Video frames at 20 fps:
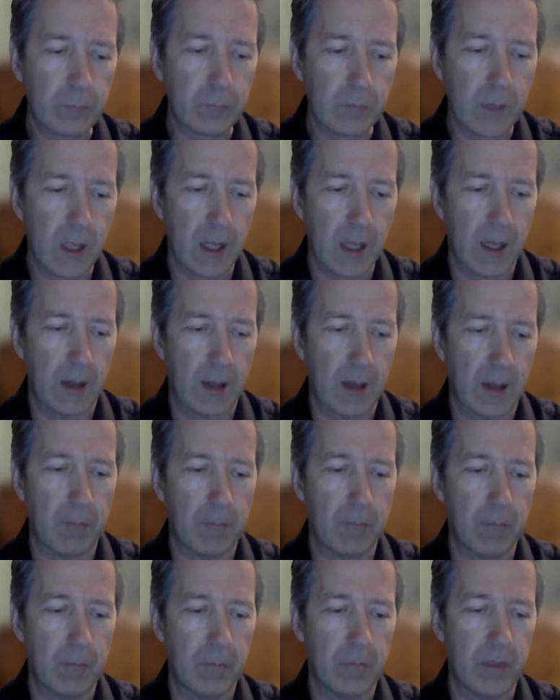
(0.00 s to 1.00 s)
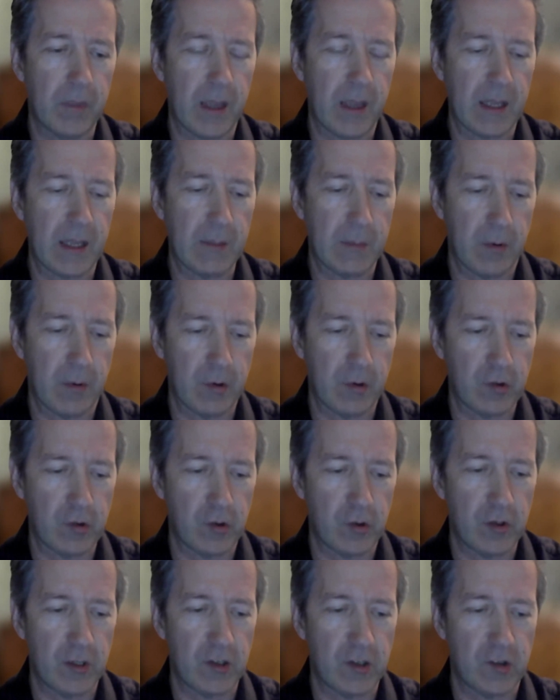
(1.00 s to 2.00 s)
that Emma and
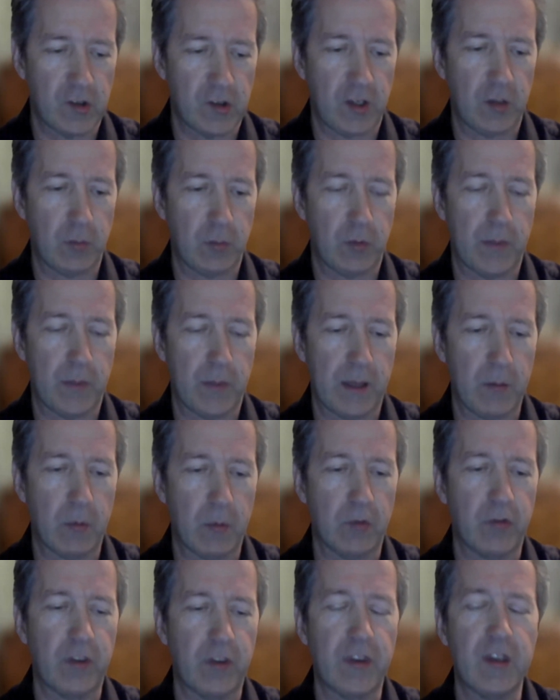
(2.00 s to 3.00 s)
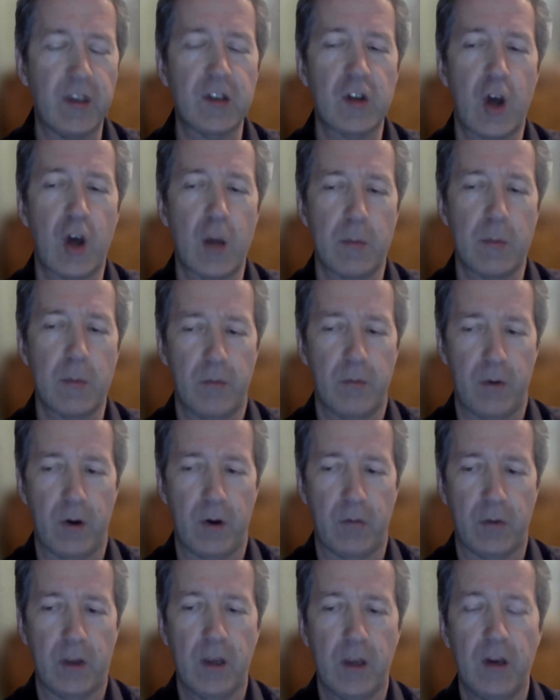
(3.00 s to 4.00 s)
Julia shared with me was that the time
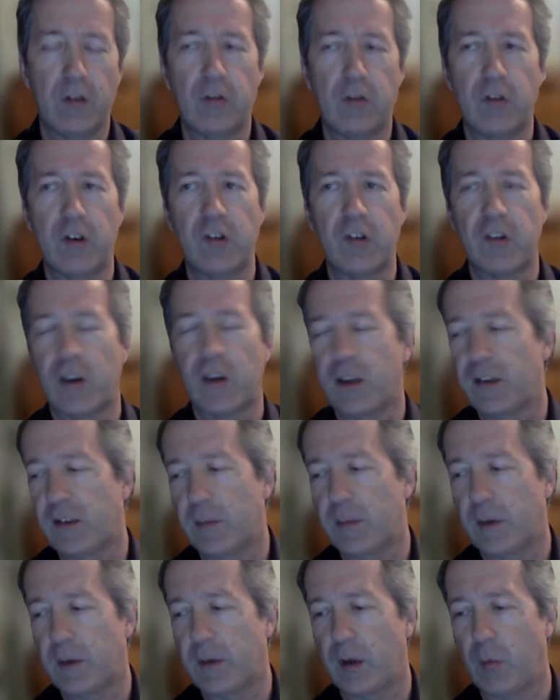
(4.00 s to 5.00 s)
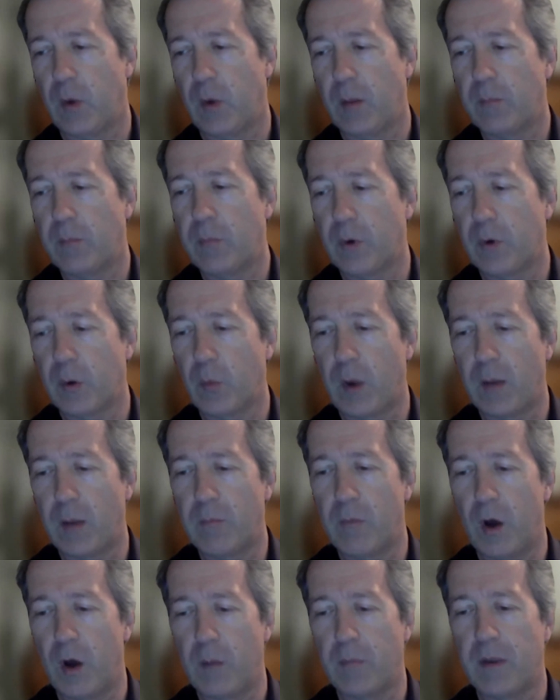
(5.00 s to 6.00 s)
involved. Traditionally, something like 1.1
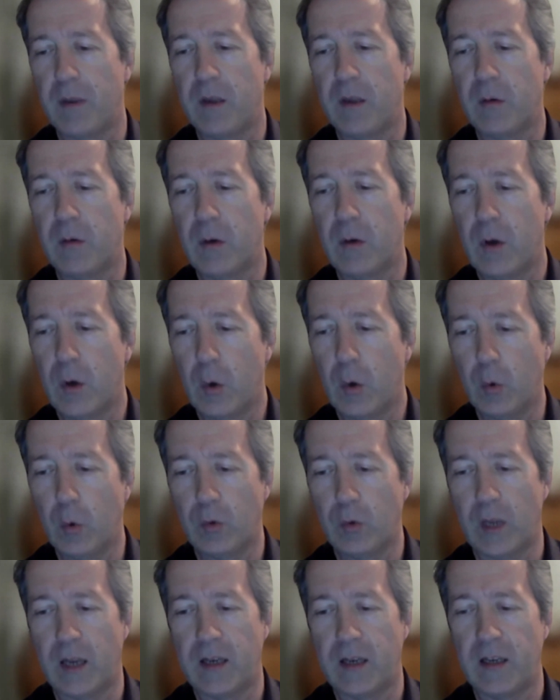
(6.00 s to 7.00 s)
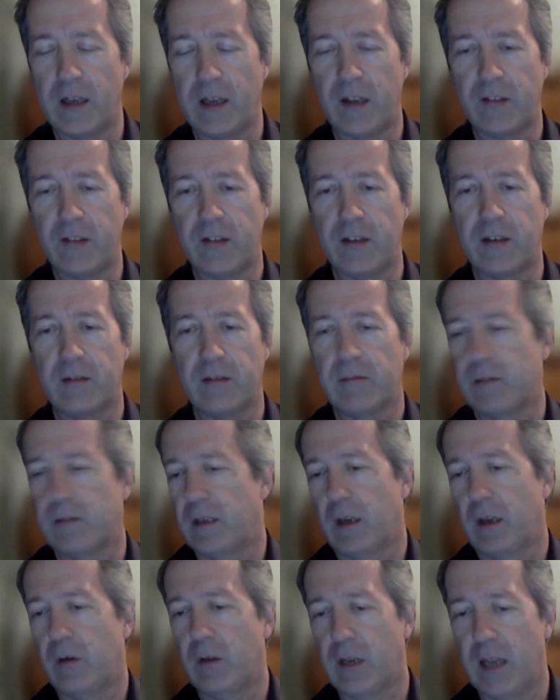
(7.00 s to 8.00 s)
might be all done and dusted, in
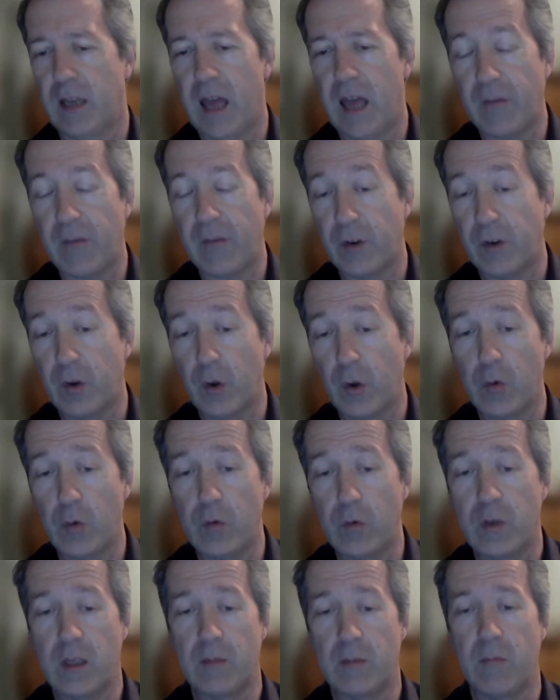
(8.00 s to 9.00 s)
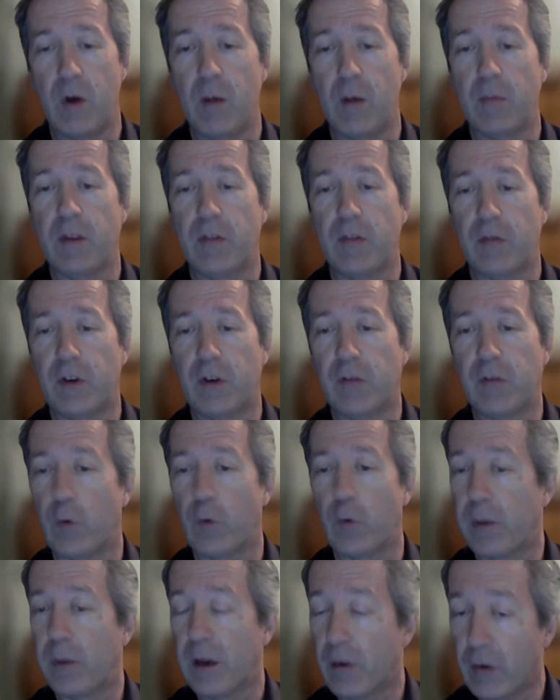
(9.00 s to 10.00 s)
an afternoon. It might be 3 or 4
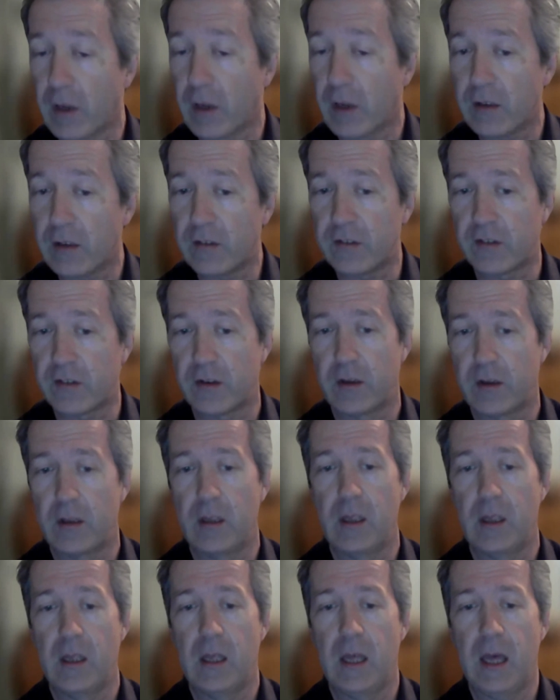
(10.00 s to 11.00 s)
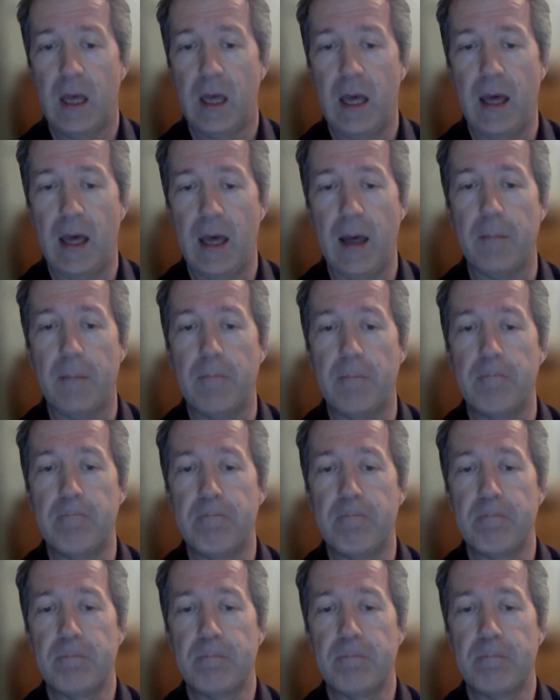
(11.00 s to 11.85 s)
periods. And